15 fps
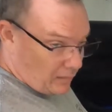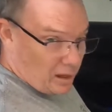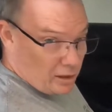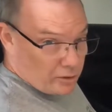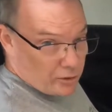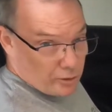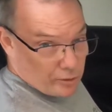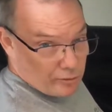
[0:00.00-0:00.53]

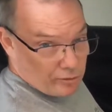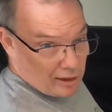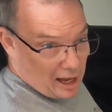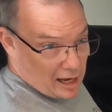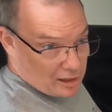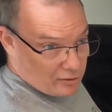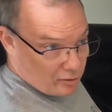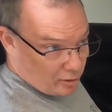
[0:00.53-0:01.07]
to
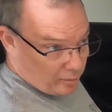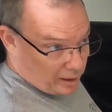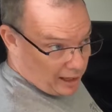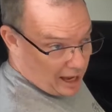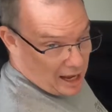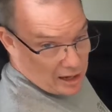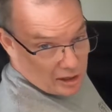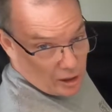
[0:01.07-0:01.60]
flash from an
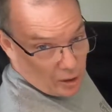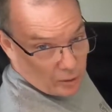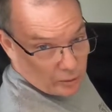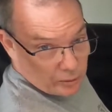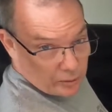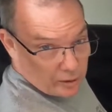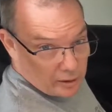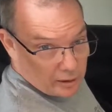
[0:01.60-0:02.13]

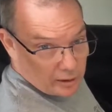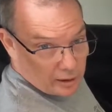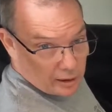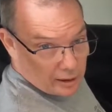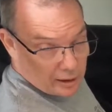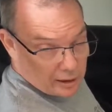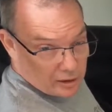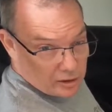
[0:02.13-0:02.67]
unknown
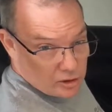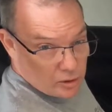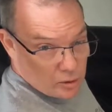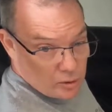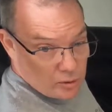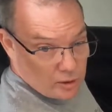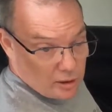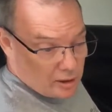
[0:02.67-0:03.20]

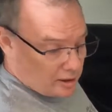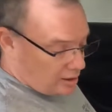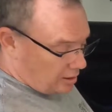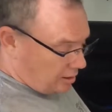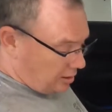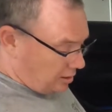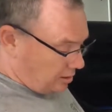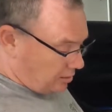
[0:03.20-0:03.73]
tune
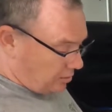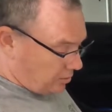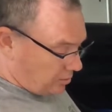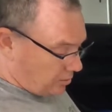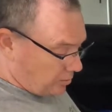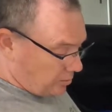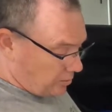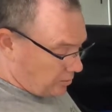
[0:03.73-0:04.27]

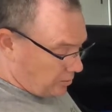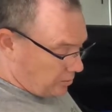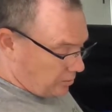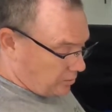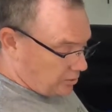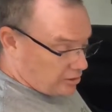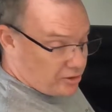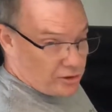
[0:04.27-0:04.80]
to
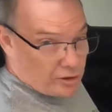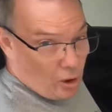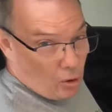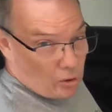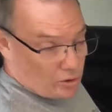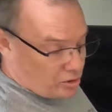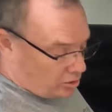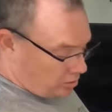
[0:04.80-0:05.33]
the
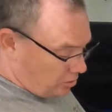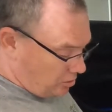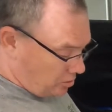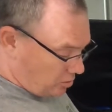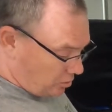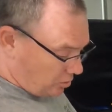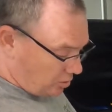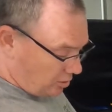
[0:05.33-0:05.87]
stock tune
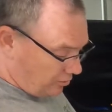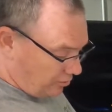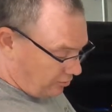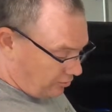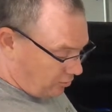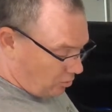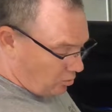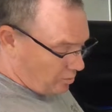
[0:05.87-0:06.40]
took
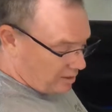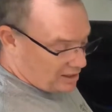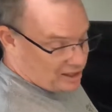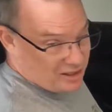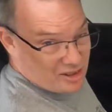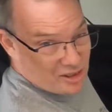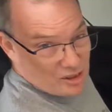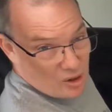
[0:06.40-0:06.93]
4
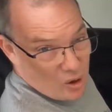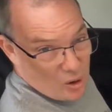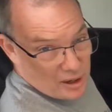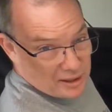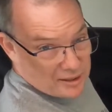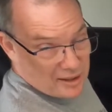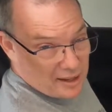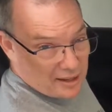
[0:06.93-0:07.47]
minutes and
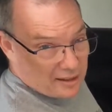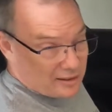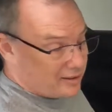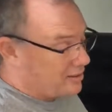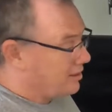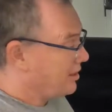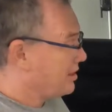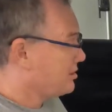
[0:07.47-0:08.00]
9 seconds.
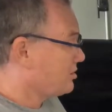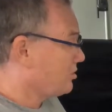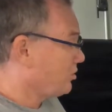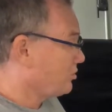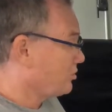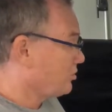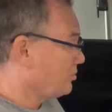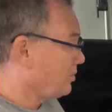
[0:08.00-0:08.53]
So that's not
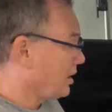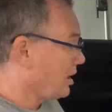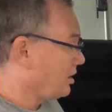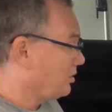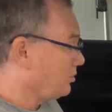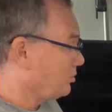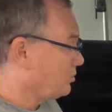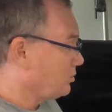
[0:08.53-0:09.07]
too bad
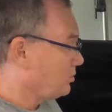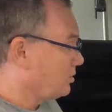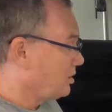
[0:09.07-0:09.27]
at all.